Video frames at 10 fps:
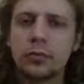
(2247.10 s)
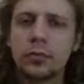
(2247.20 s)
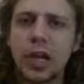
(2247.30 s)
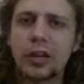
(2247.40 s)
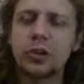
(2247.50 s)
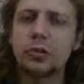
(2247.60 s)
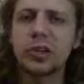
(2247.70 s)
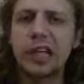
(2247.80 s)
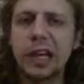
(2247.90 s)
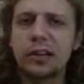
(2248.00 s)
I think rook
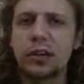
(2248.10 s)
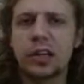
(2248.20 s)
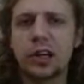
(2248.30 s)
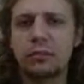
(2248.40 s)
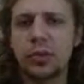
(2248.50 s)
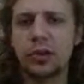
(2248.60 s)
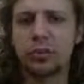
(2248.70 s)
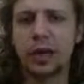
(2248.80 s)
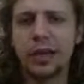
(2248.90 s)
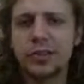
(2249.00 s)
e8 could cut both
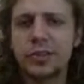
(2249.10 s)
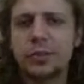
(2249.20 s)
ways,